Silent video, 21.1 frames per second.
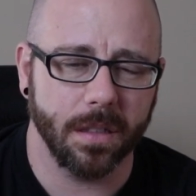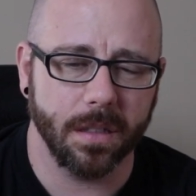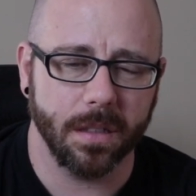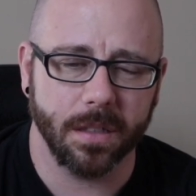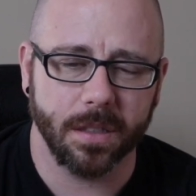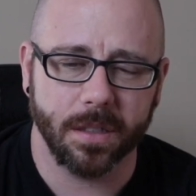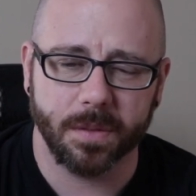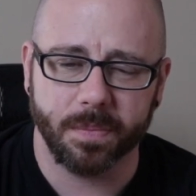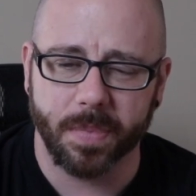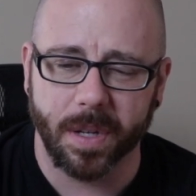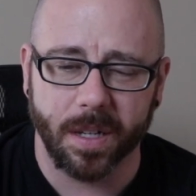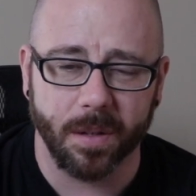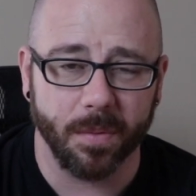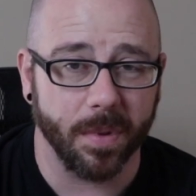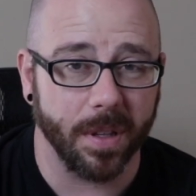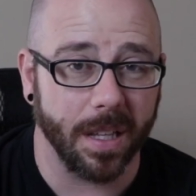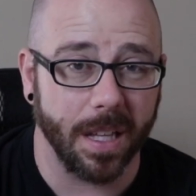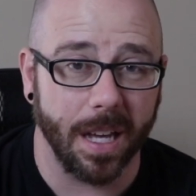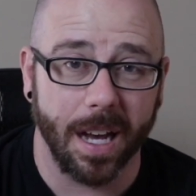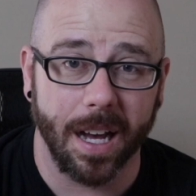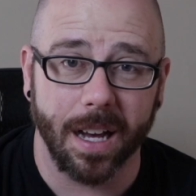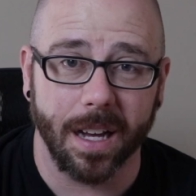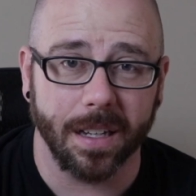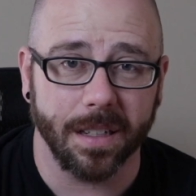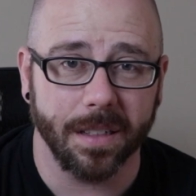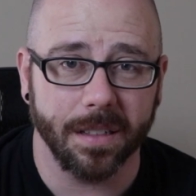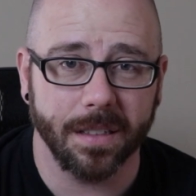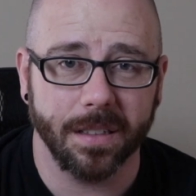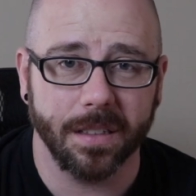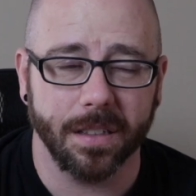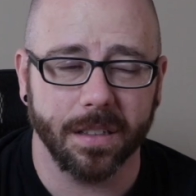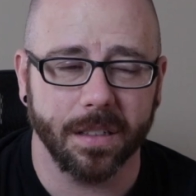spend it with God.
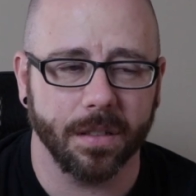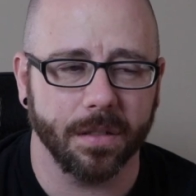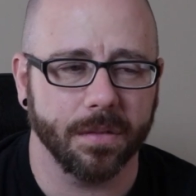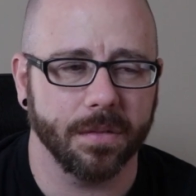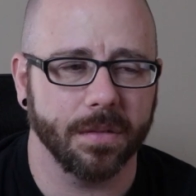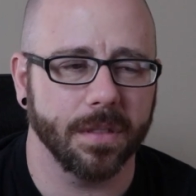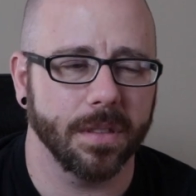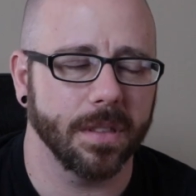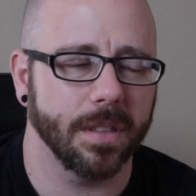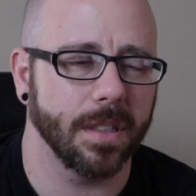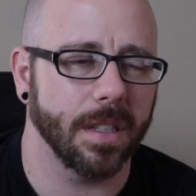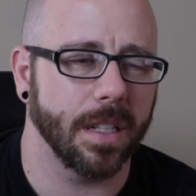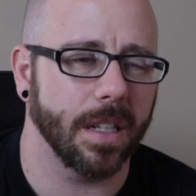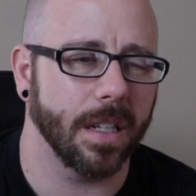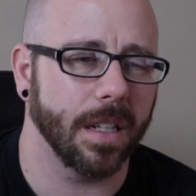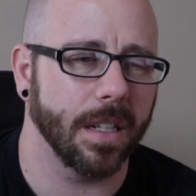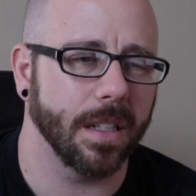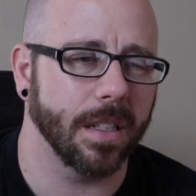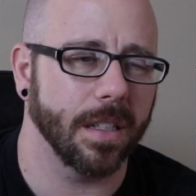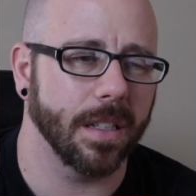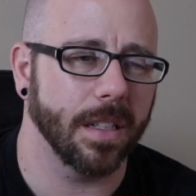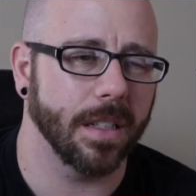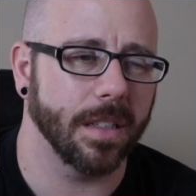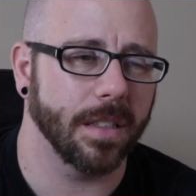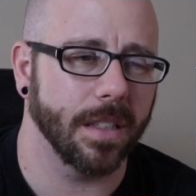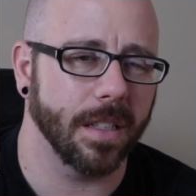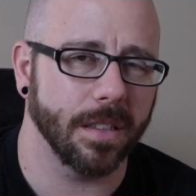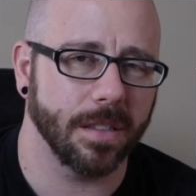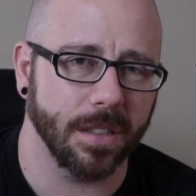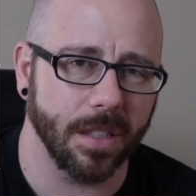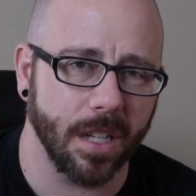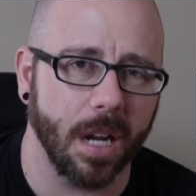
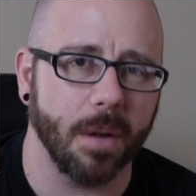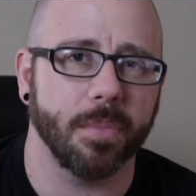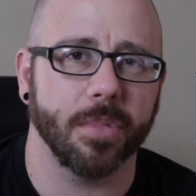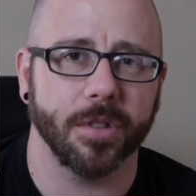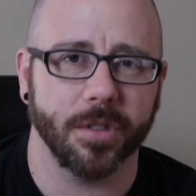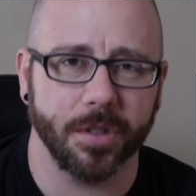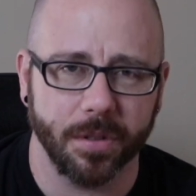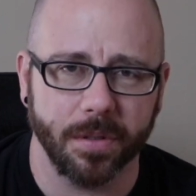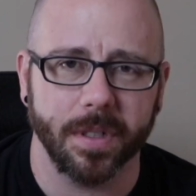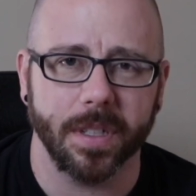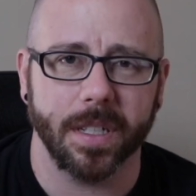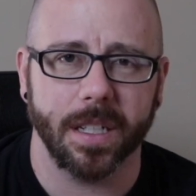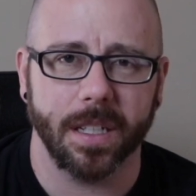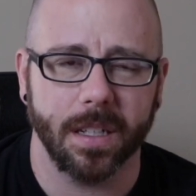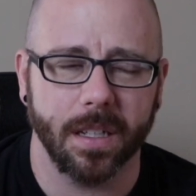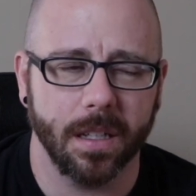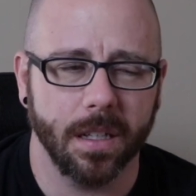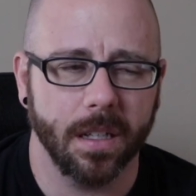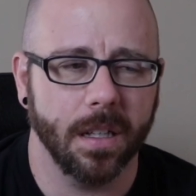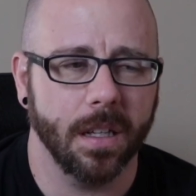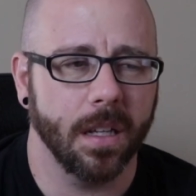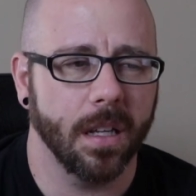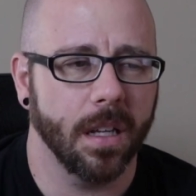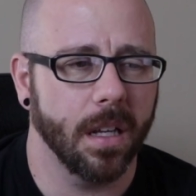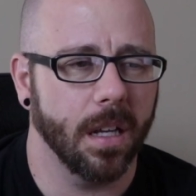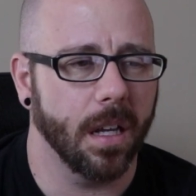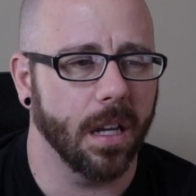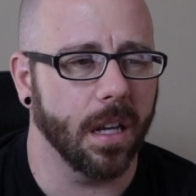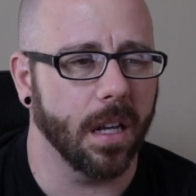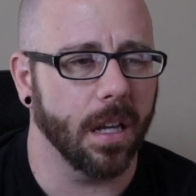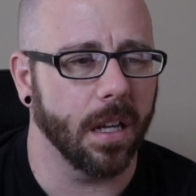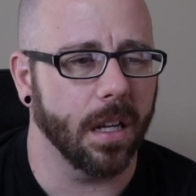It's an opportunity,
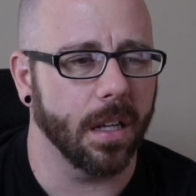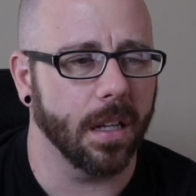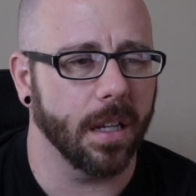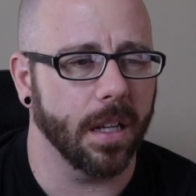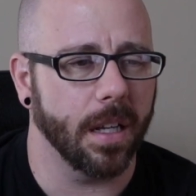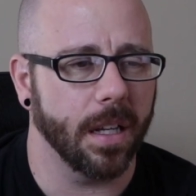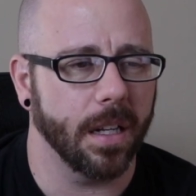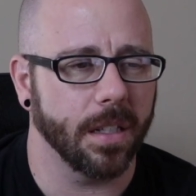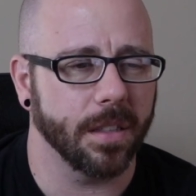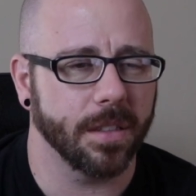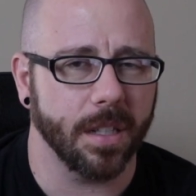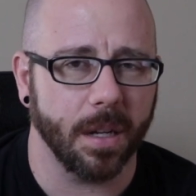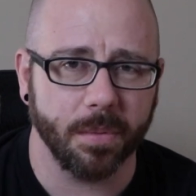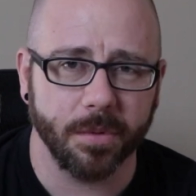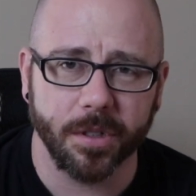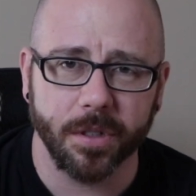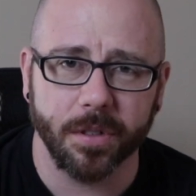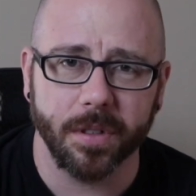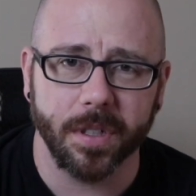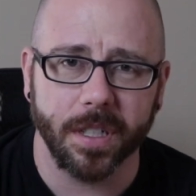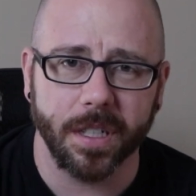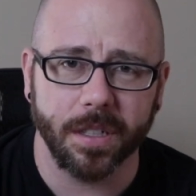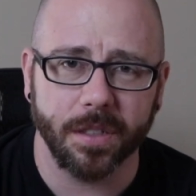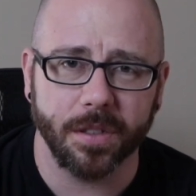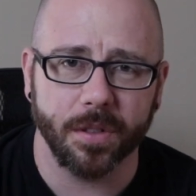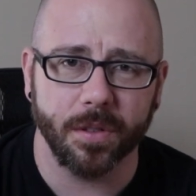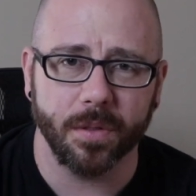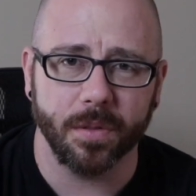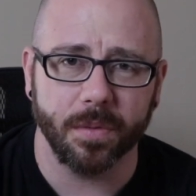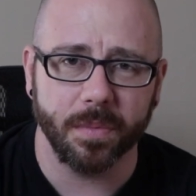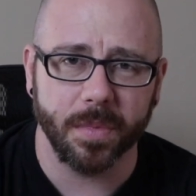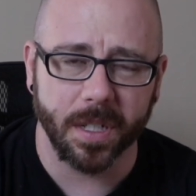and it's opportunity
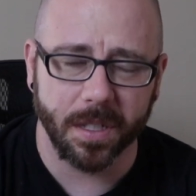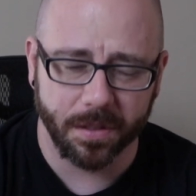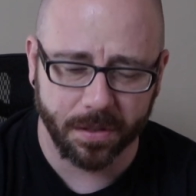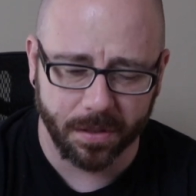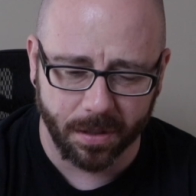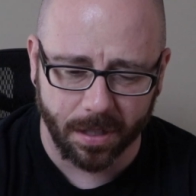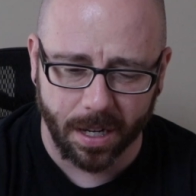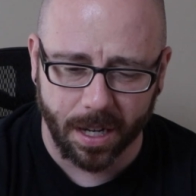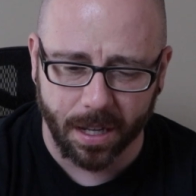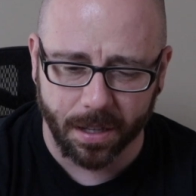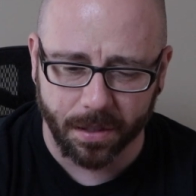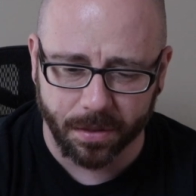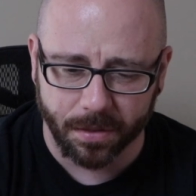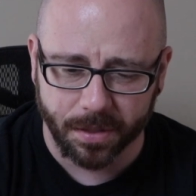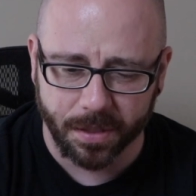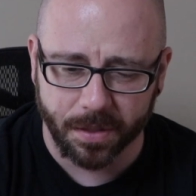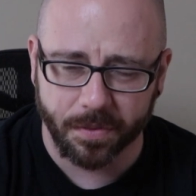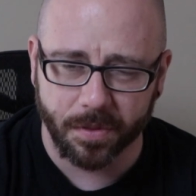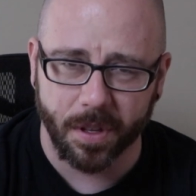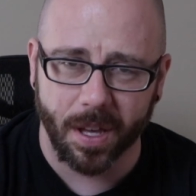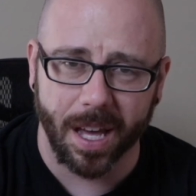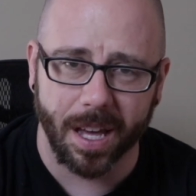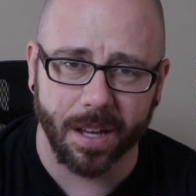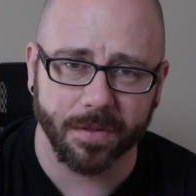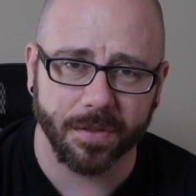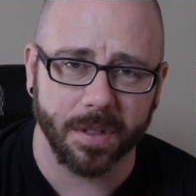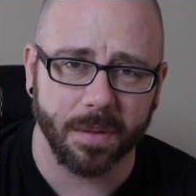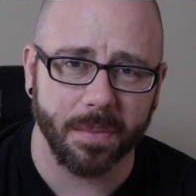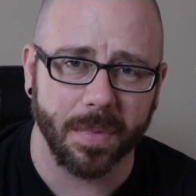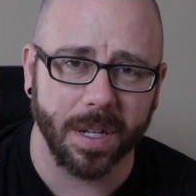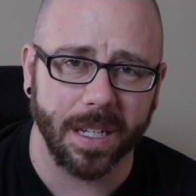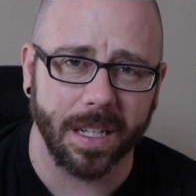to minister to others. If you have
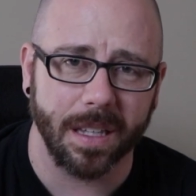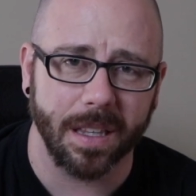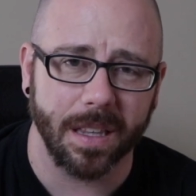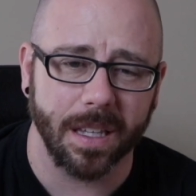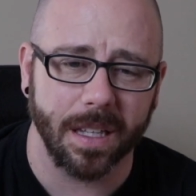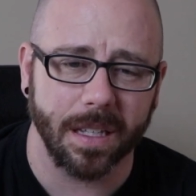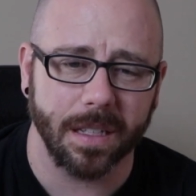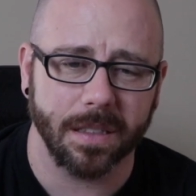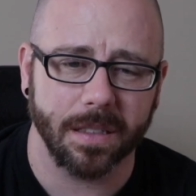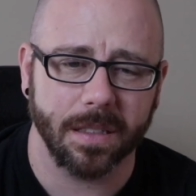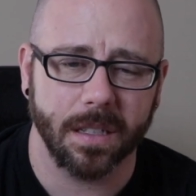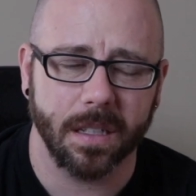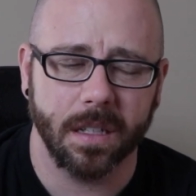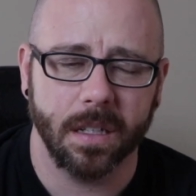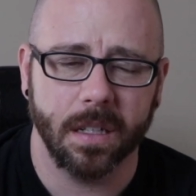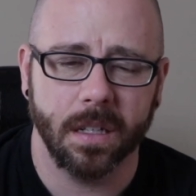somebody that